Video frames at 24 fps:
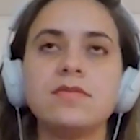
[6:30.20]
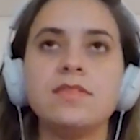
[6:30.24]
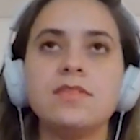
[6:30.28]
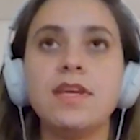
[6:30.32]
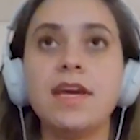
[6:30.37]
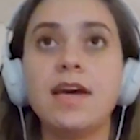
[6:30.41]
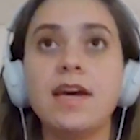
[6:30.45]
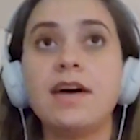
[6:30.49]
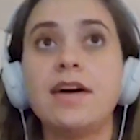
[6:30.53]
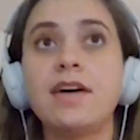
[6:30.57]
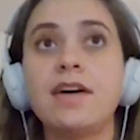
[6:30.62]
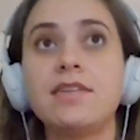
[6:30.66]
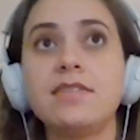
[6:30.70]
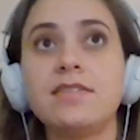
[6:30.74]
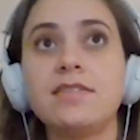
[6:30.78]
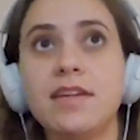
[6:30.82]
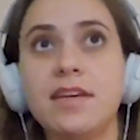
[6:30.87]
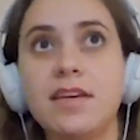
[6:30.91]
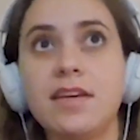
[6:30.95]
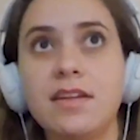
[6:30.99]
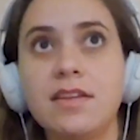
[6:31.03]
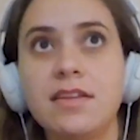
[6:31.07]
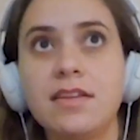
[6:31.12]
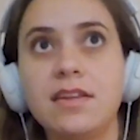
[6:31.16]
Yeah,
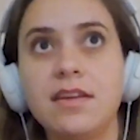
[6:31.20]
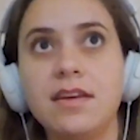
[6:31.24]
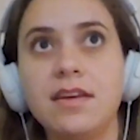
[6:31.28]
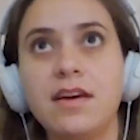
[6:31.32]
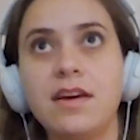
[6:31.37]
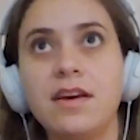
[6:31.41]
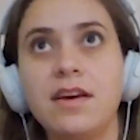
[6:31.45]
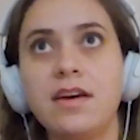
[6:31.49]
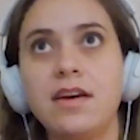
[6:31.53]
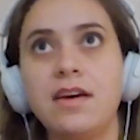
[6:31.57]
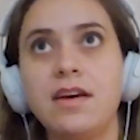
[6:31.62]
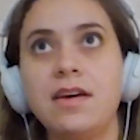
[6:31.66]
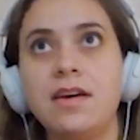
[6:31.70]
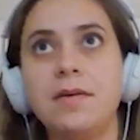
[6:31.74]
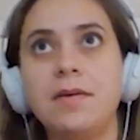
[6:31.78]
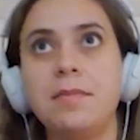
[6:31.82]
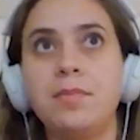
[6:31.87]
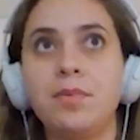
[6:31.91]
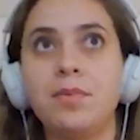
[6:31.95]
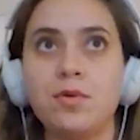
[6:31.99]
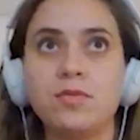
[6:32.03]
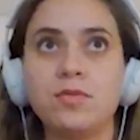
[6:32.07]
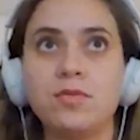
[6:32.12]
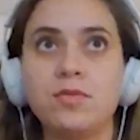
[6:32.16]

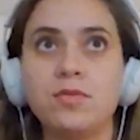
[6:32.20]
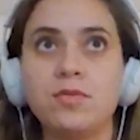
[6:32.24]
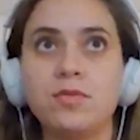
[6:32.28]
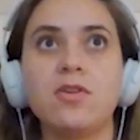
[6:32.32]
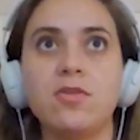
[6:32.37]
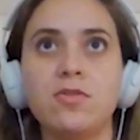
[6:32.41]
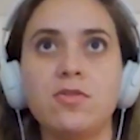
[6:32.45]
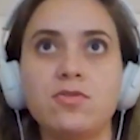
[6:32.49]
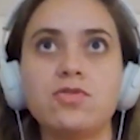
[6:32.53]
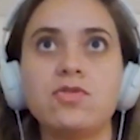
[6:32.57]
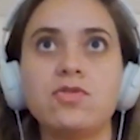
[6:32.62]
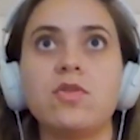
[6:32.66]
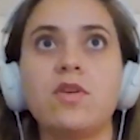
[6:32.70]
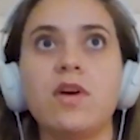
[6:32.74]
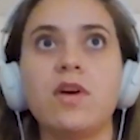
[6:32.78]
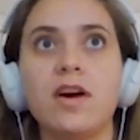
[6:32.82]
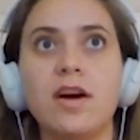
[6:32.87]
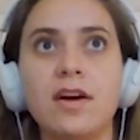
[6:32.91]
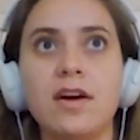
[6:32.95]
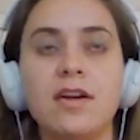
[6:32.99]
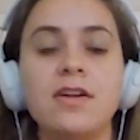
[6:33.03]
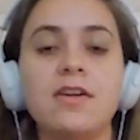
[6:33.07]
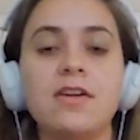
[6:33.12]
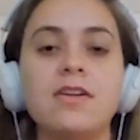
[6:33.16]
the Polestar also
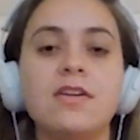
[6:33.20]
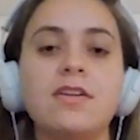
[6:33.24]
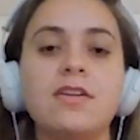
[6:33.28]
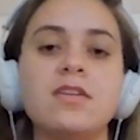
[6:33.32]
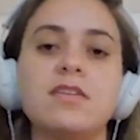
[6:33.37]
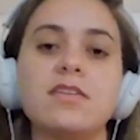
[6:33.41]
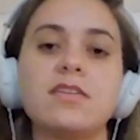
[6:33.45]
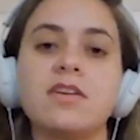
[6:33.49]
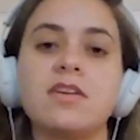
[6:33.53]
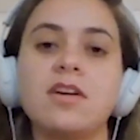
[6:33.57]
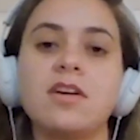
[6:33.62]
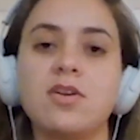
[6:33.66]
hired